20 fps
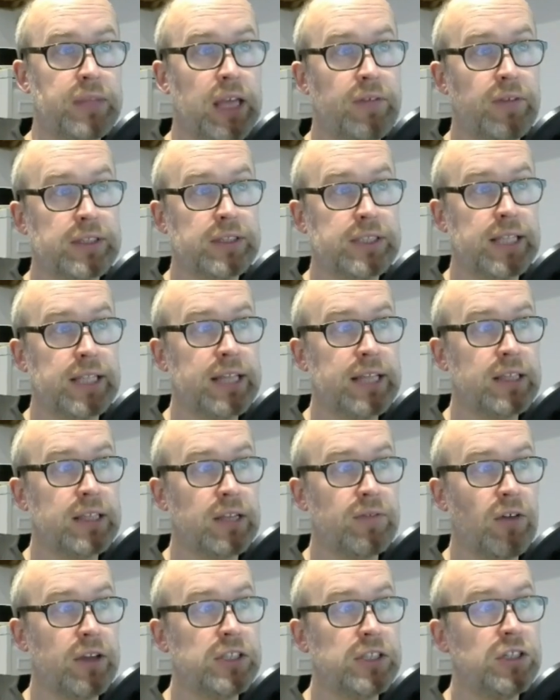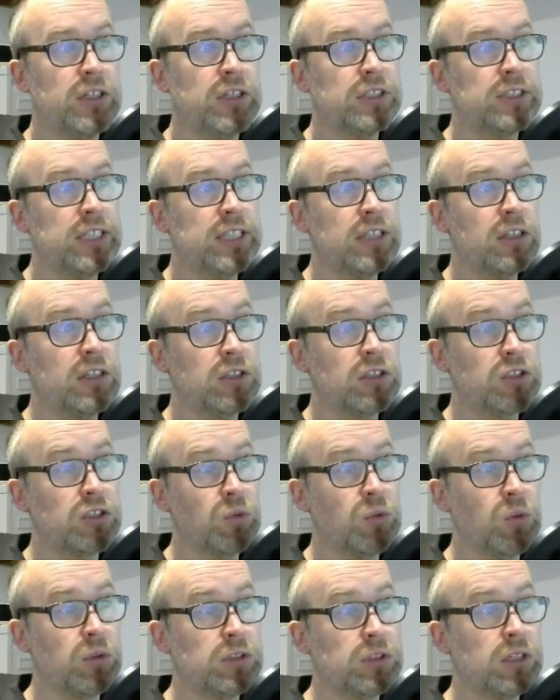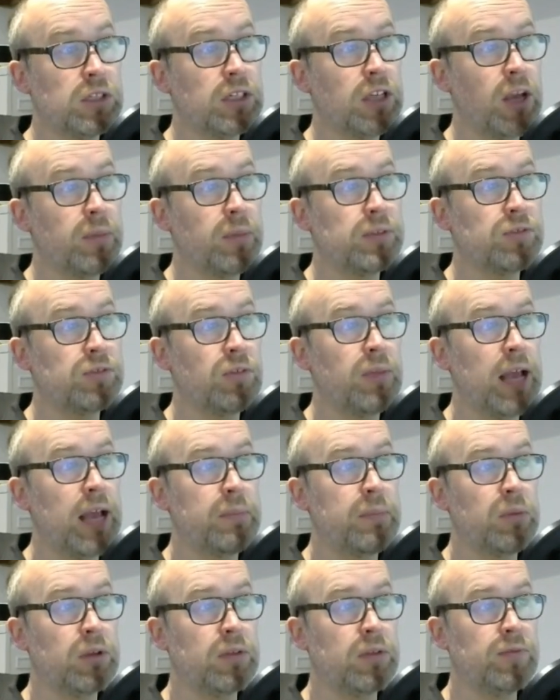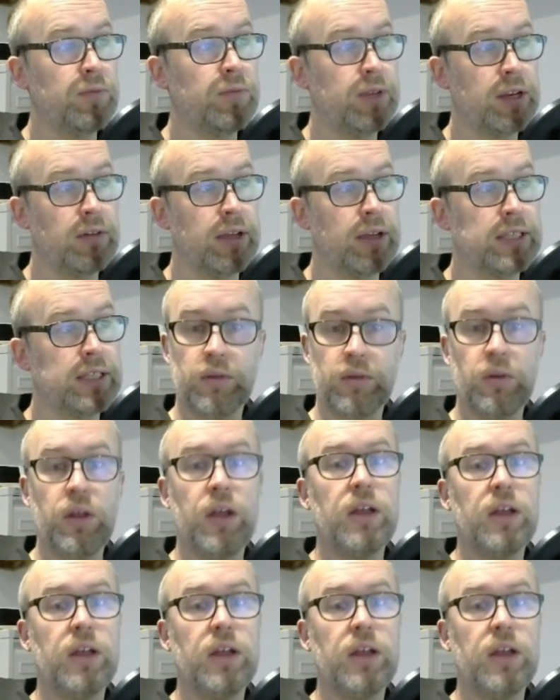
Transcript: If I select the device, you can see that the source comes from Apple Configurator.